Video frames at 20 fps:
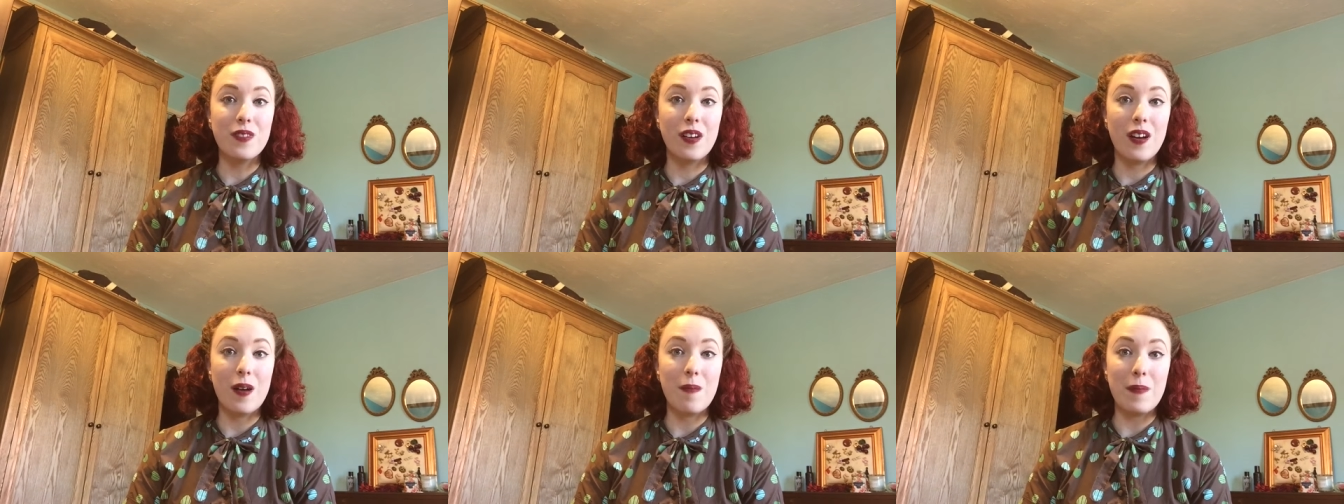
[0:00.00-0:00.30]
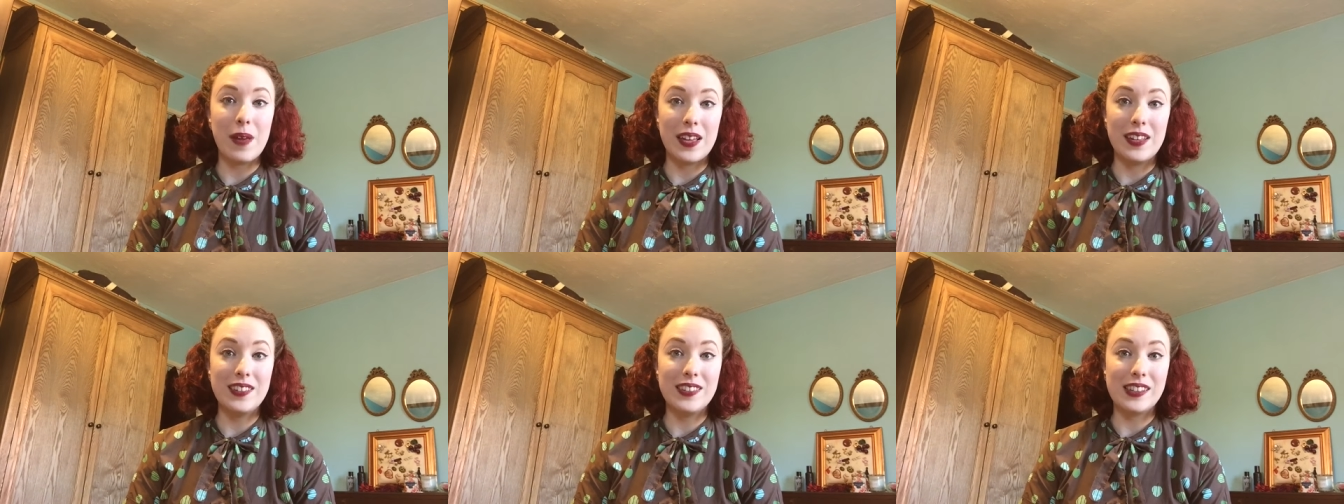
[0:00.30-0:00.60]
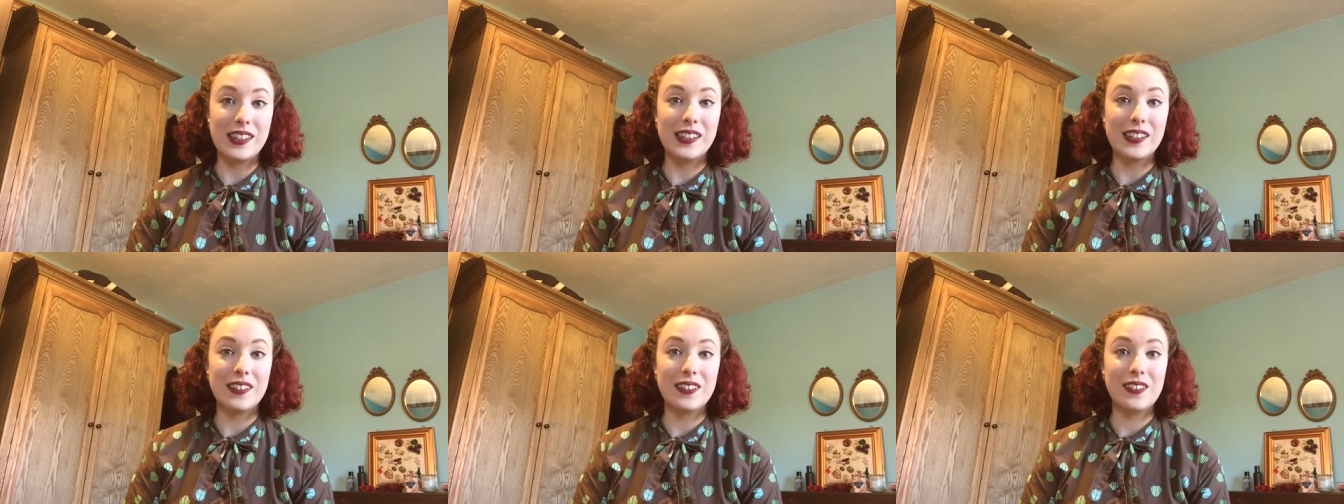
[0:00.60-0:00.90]

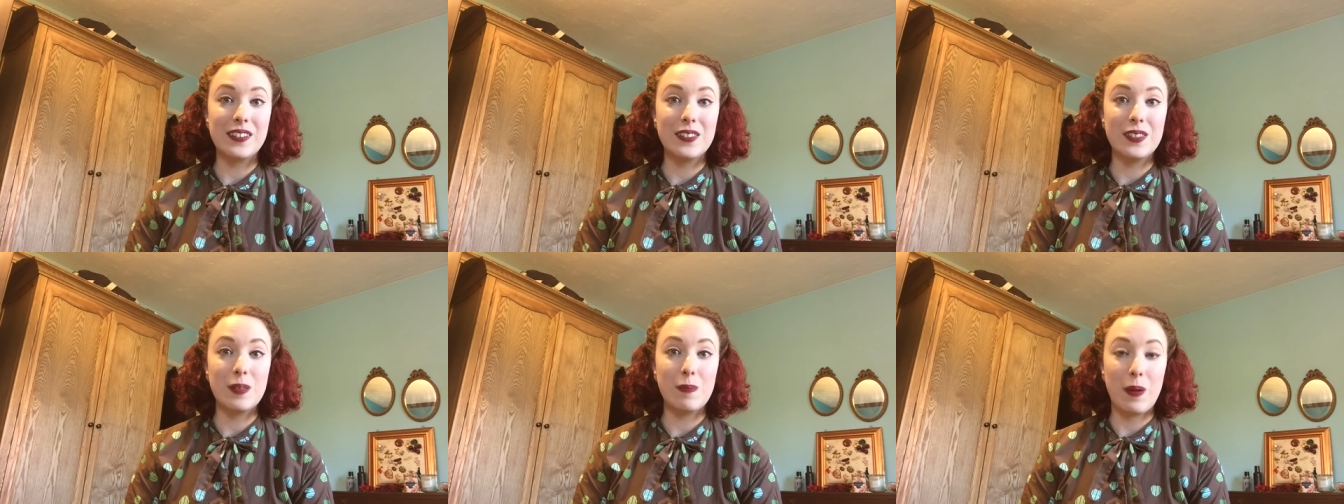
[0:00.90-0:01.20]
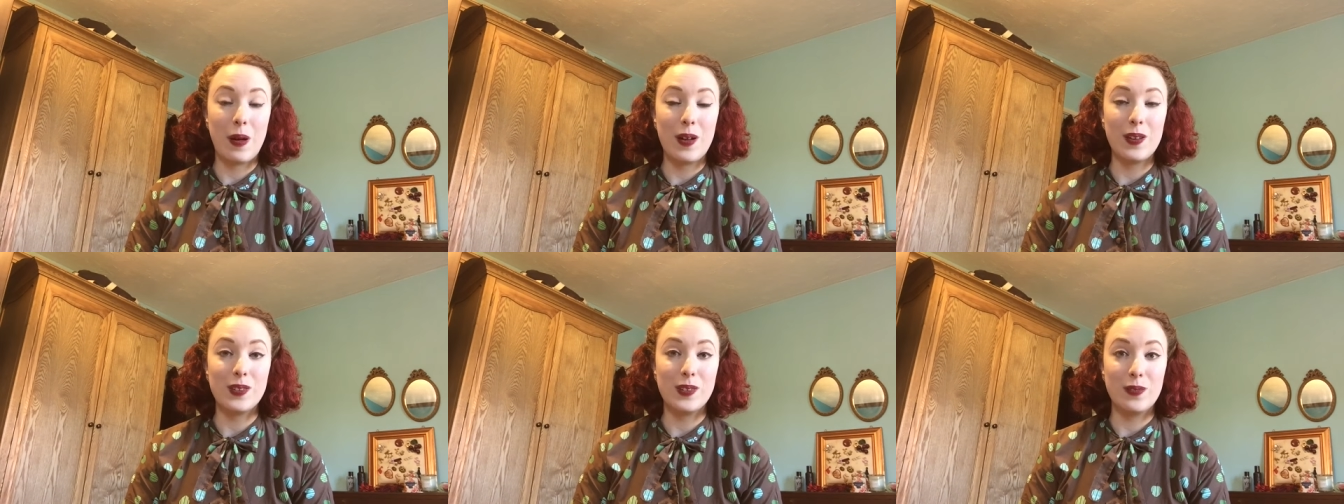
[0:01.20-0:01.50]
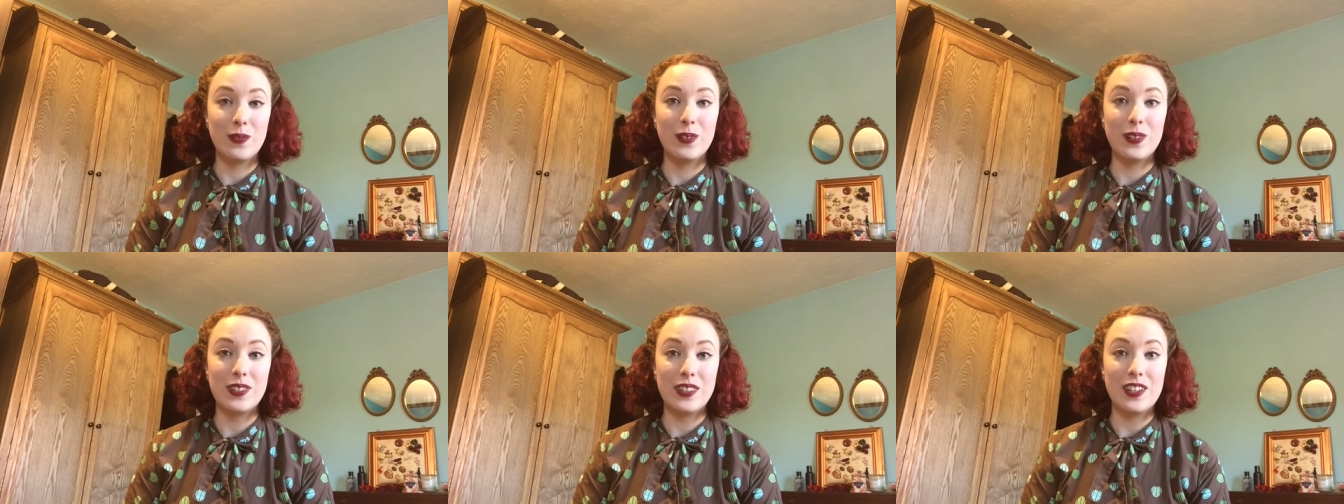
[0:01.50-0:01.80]
amazing the
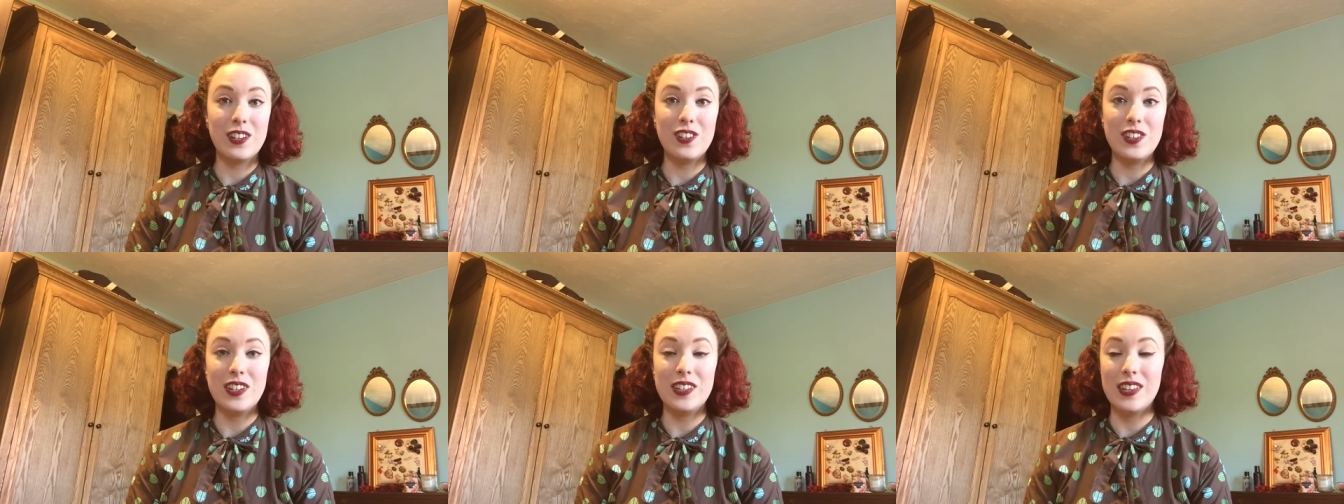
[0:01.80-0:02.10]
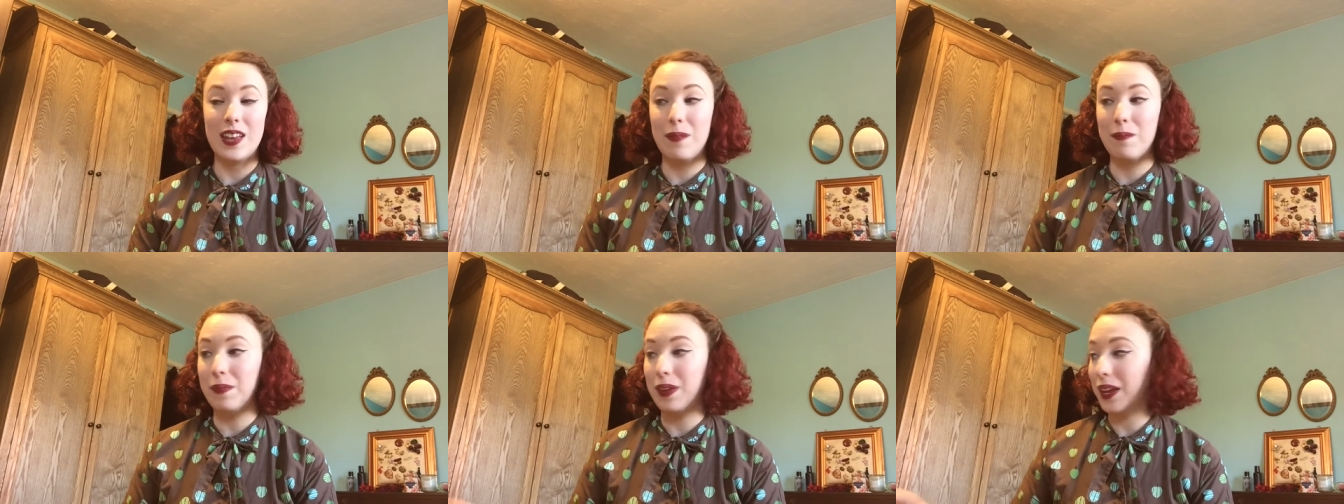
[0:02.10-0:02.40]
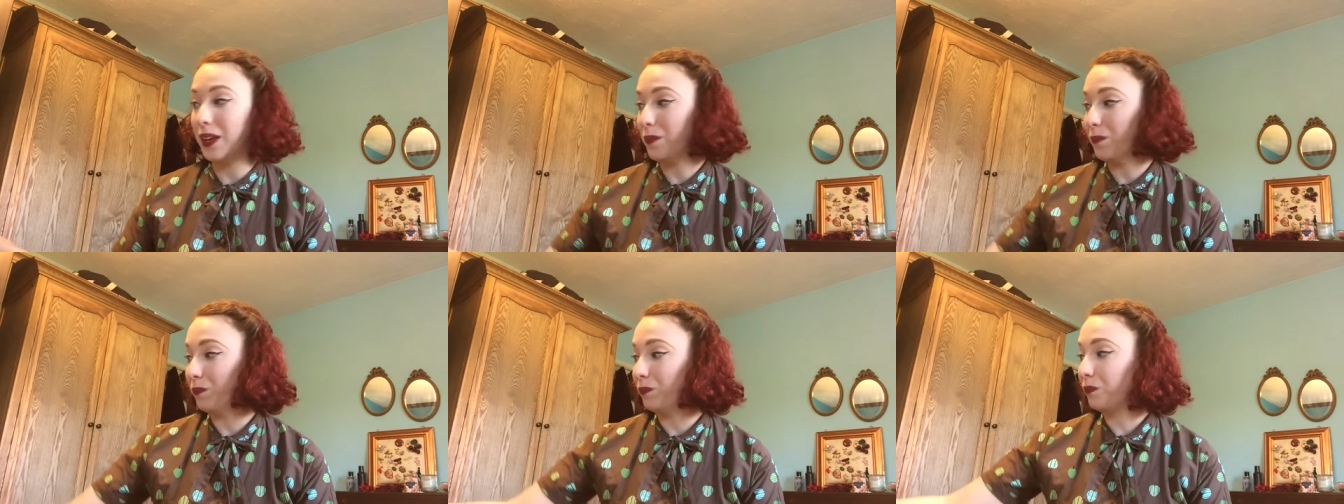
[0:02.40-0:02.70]
parcel was that she sent
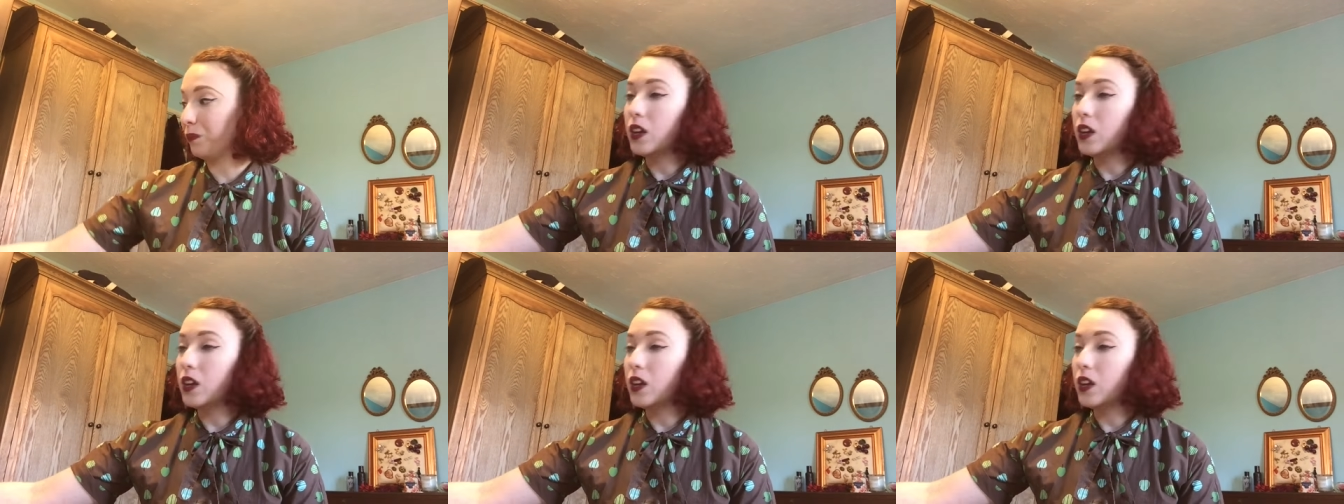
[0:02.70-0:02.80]
me.